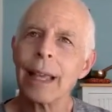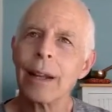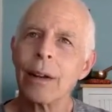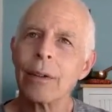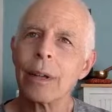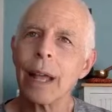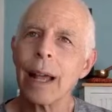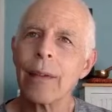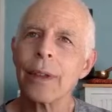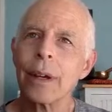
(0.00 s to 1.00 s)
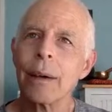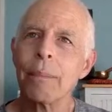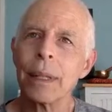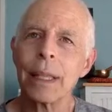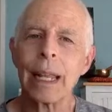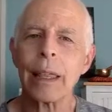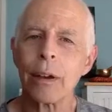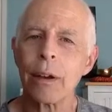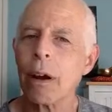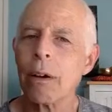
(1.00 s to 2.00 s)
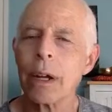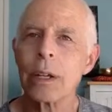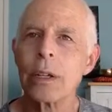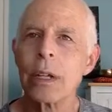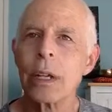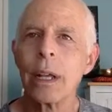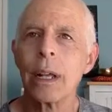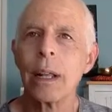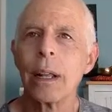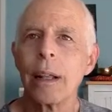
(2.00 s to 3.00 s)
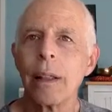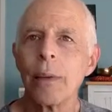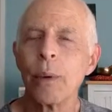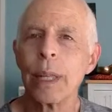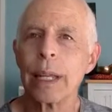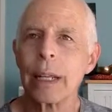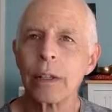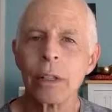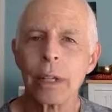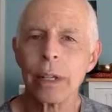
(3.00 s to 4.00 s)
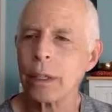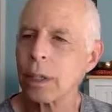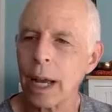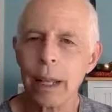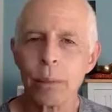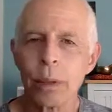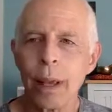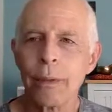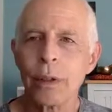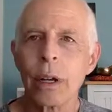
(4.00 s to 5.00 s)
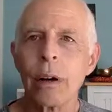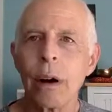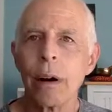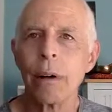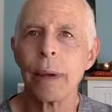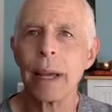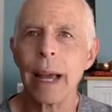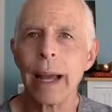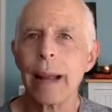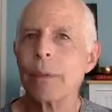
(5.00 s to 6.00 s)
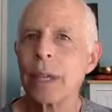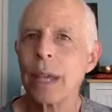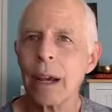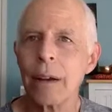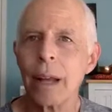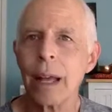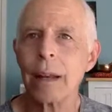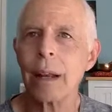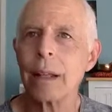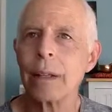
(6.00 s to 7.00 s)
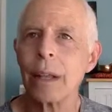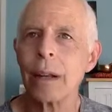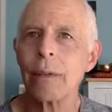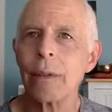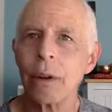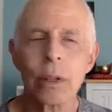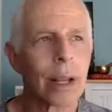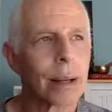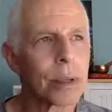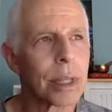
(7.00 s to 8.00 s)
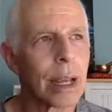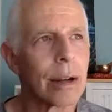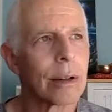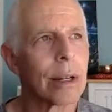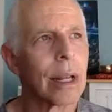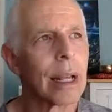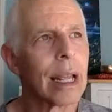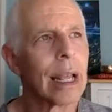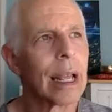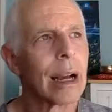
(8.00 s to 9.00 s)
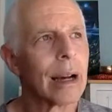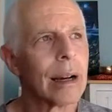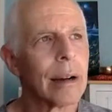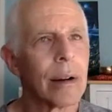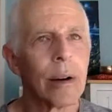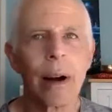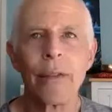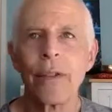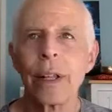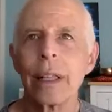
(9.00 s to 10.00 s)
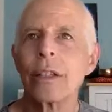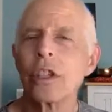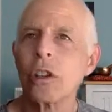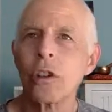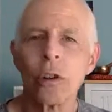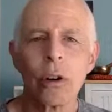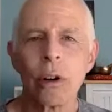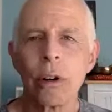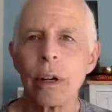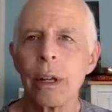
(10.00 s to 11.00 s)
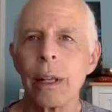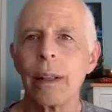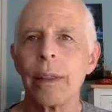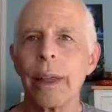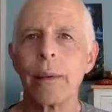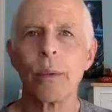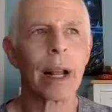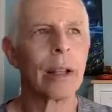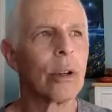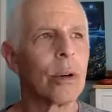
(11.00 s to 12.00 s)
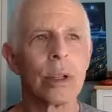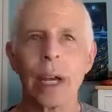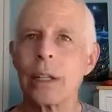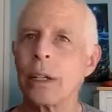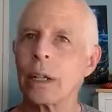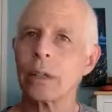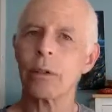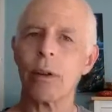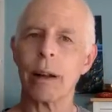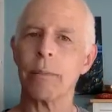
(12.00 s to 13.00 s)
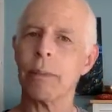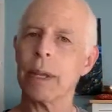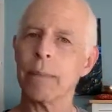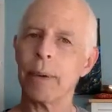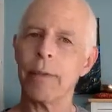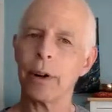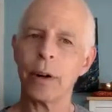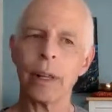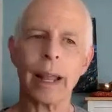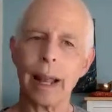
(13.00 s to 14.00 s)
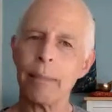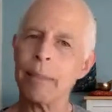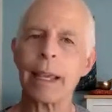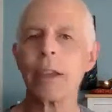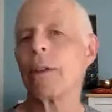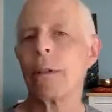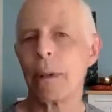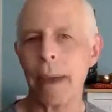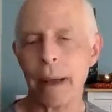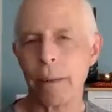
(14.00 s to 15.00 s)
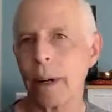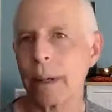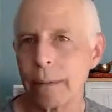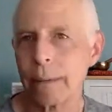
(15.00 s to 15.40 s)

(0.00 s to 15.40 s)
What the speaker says: don't have the ability, the courage, the willingness to look inside of themselves and go, oh my God, I'm scared. And instead of noticing I'm scared or I feel insecure, that what I do is I just try to be above it all and I make you the bad one.